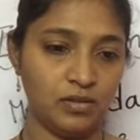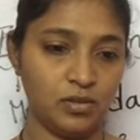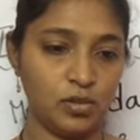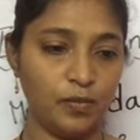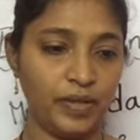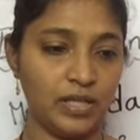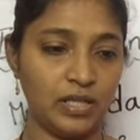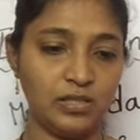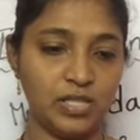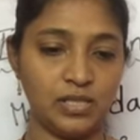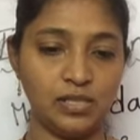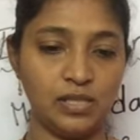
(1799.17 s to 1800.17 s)
So we can
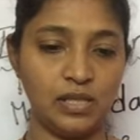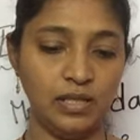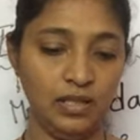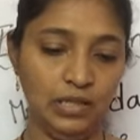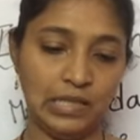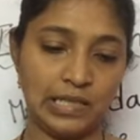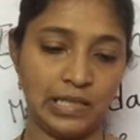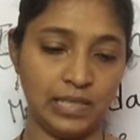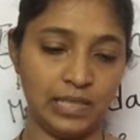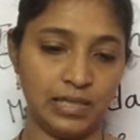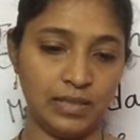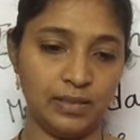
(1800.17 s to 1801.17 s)
just say little
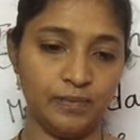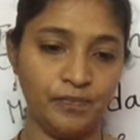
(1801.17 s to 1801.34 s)
girl.